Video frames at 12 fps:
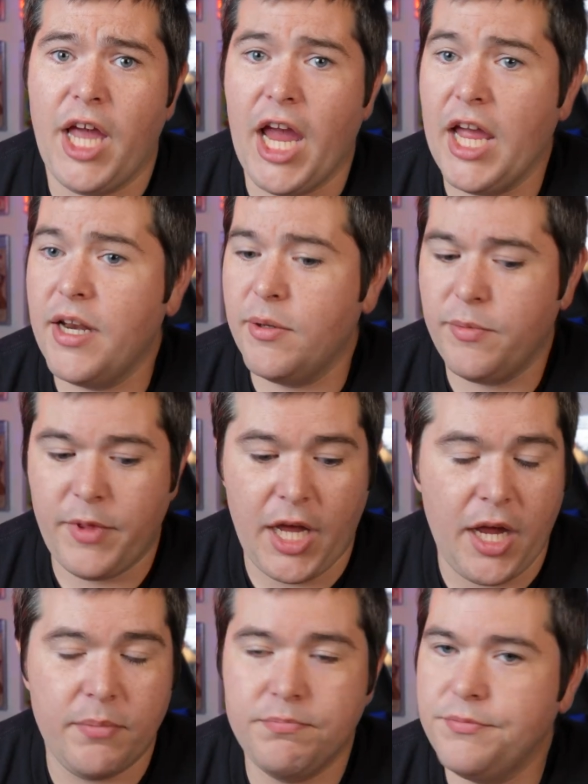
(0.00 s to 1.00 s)
And
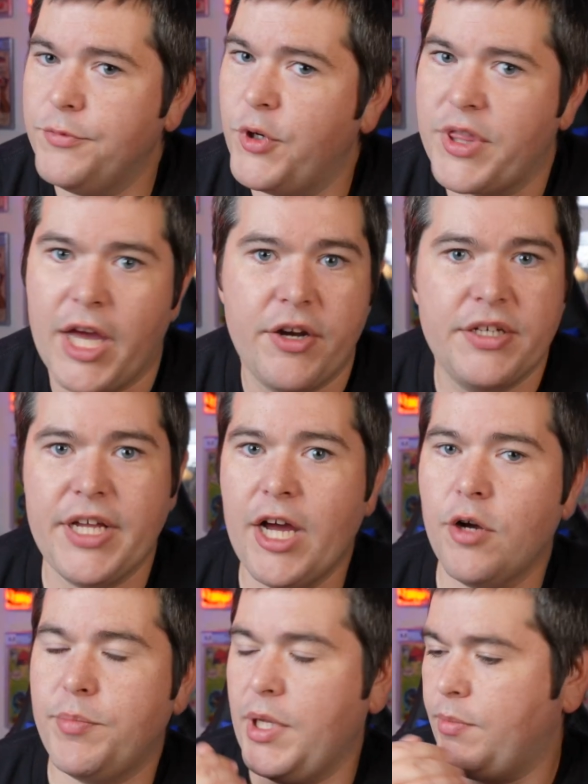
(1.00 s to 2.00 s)
I'm without a
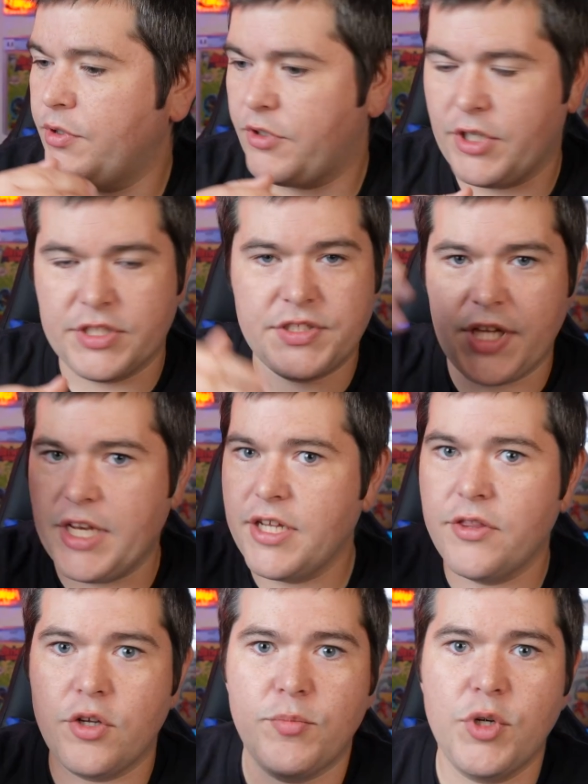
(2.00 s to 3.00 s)
doubt, people are going to send
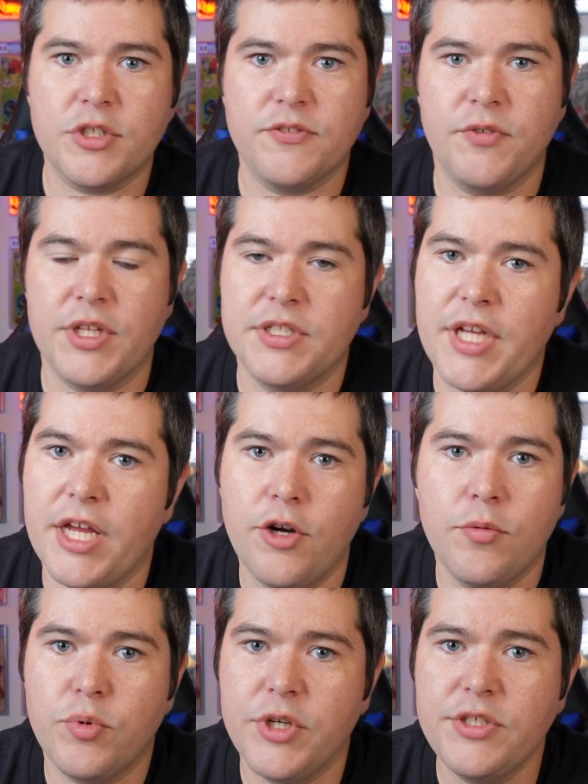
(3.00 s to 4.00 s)
in their books for the
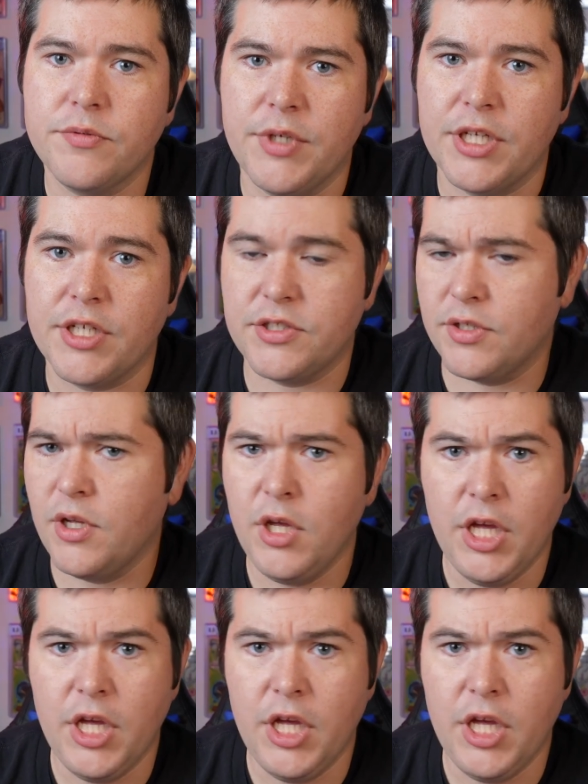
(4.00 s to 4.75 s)
10.0 pre-screen, because